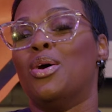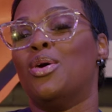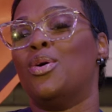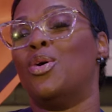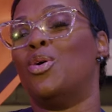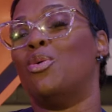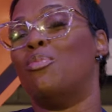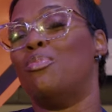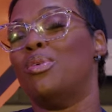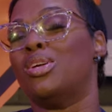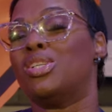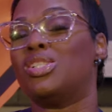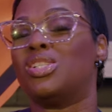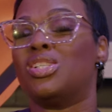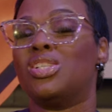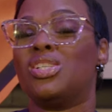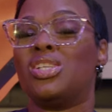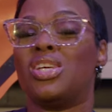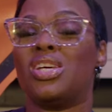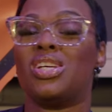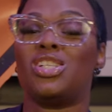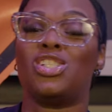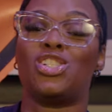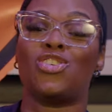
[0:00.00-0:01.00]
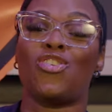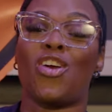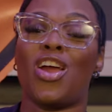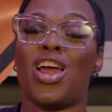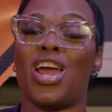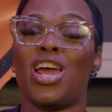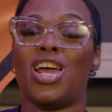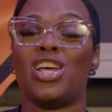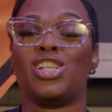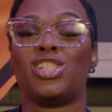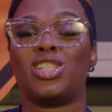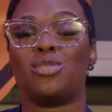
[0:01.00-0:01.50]
oh, bitch, your dick
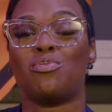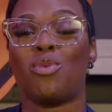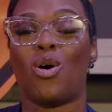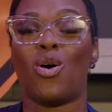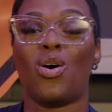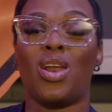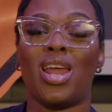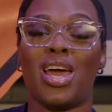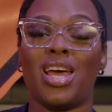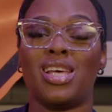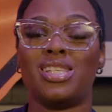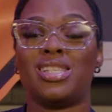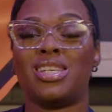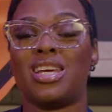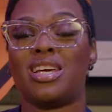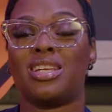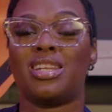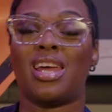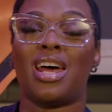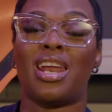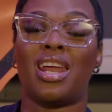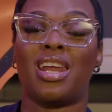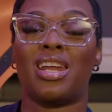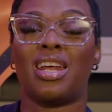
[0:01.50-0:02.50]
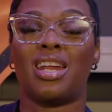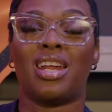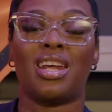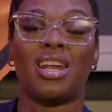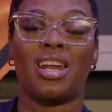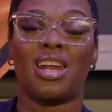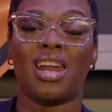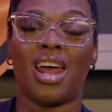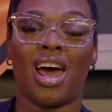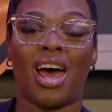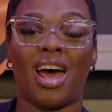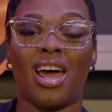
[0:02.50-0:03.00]
trash, small ass dick, da da da
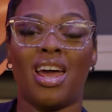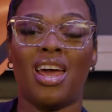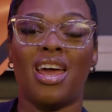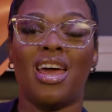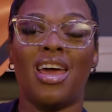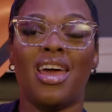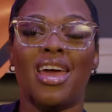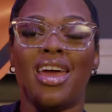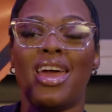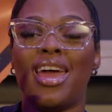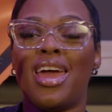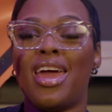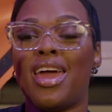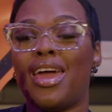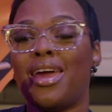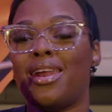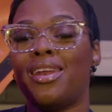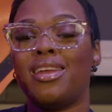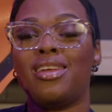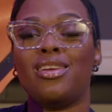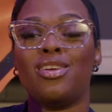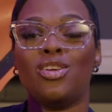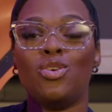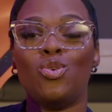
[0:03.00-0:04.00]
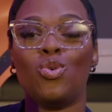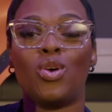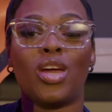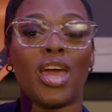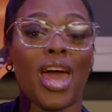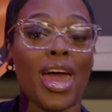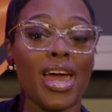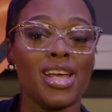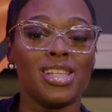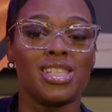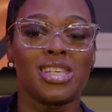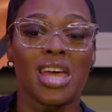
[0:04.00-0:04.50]
da da. And you
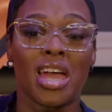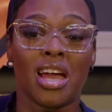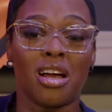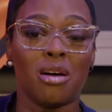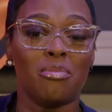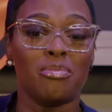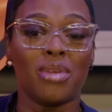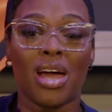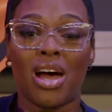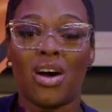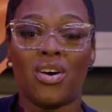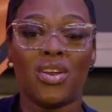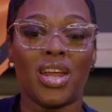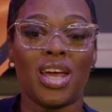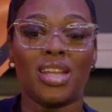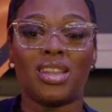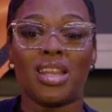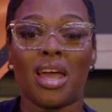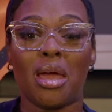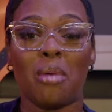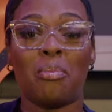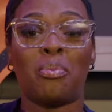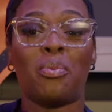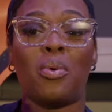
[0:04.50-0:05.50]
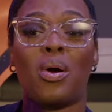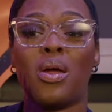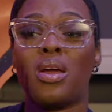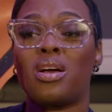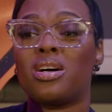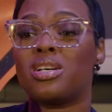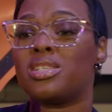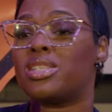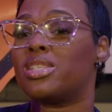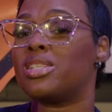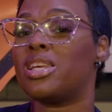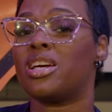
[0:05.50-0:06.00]
can't take them down at that point
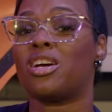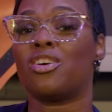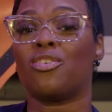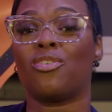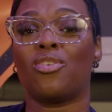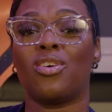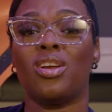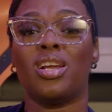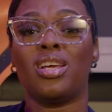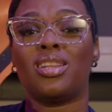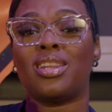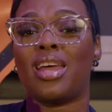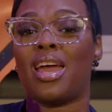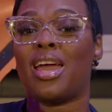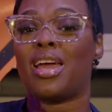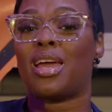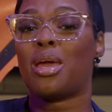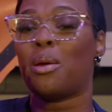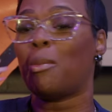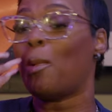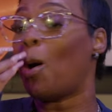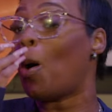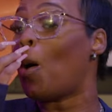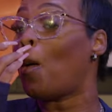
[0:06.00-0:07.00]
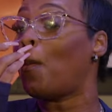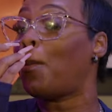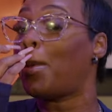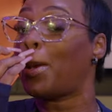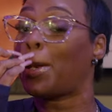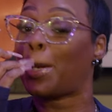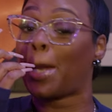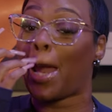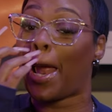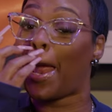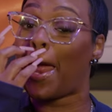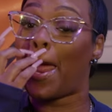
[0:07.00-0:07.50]
because nigga really thank you. Lord,
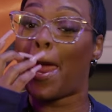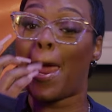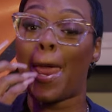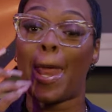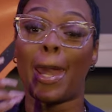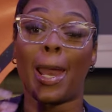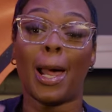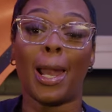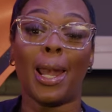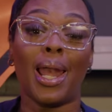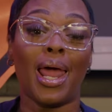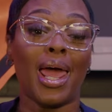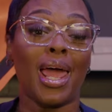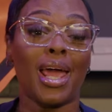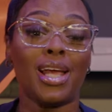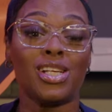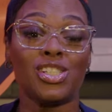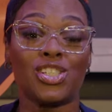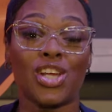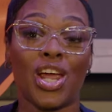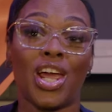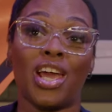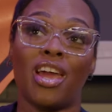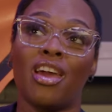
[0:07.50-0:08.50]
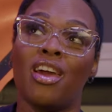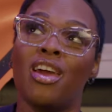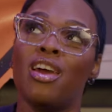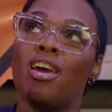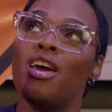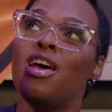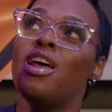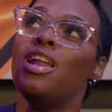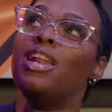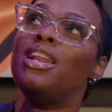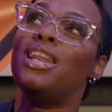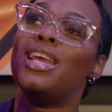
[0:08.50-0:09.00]
bitch, I had on the ass shaking.
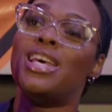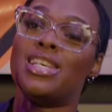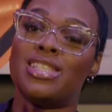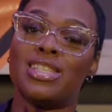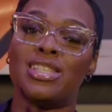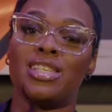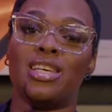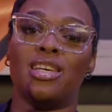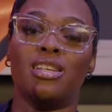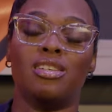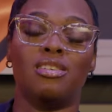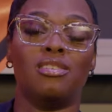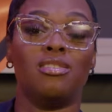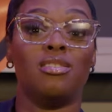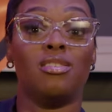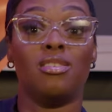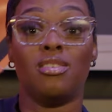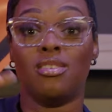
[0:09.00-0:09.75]
Listen,